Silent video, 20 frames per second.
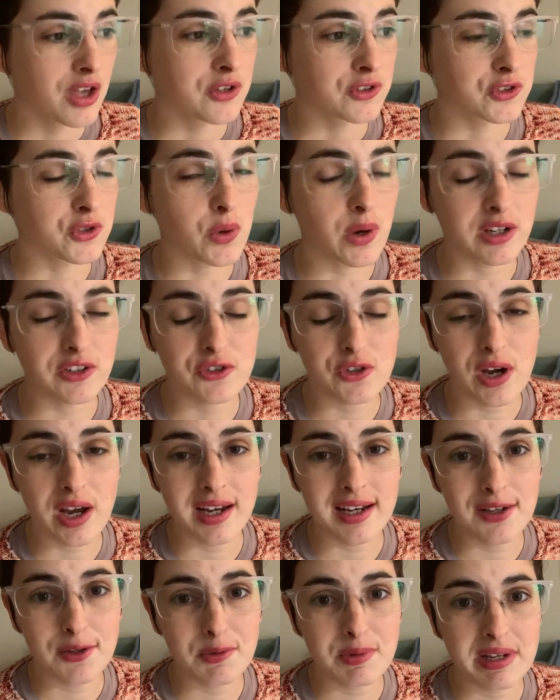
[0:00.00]
So I
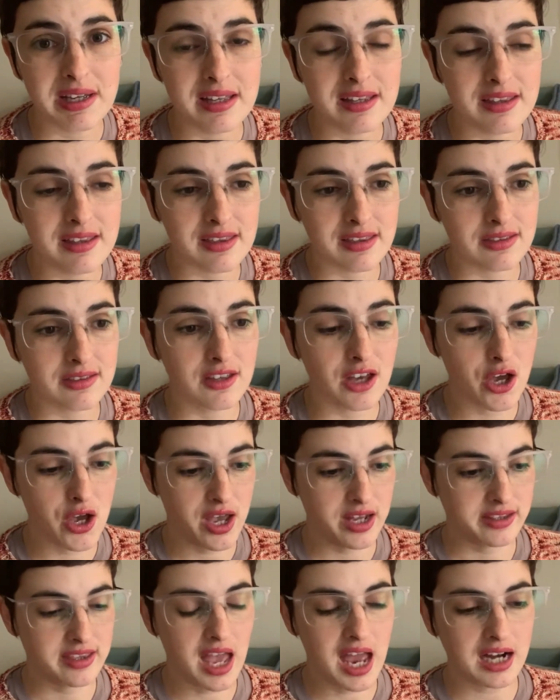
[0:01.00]
tried it with
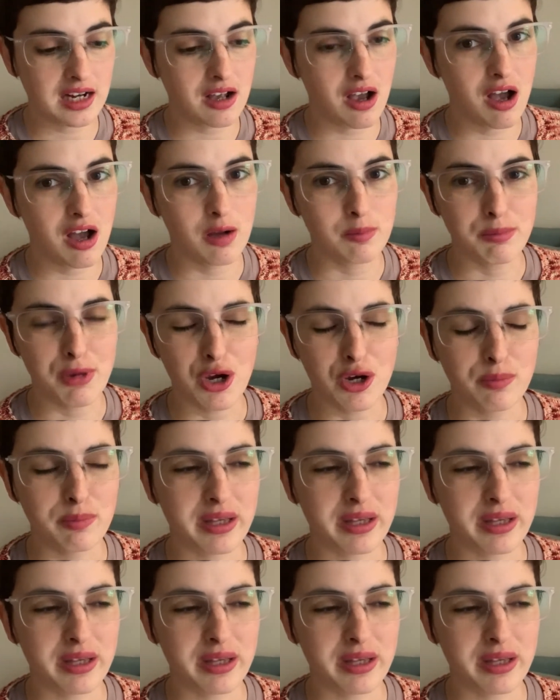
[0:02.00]
that combo,